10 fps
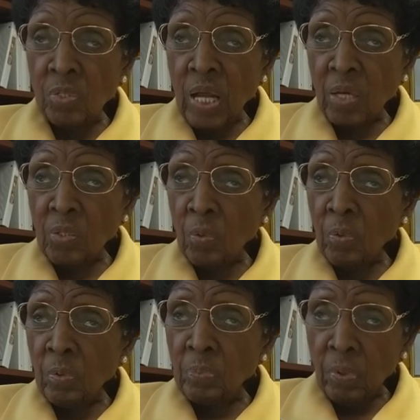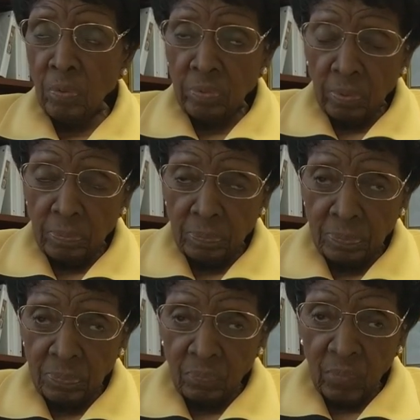your doctoral program.
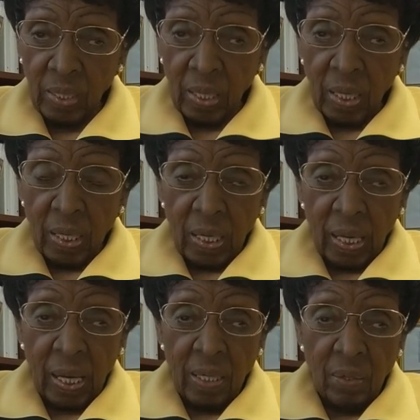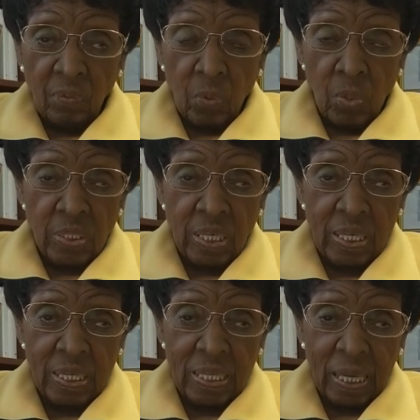And of course,
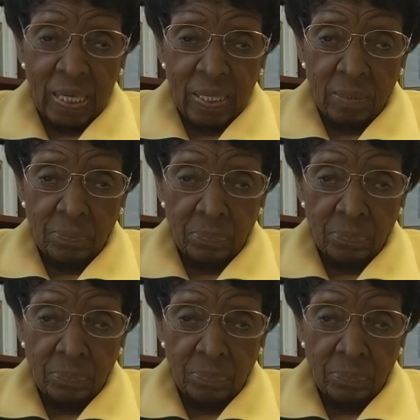they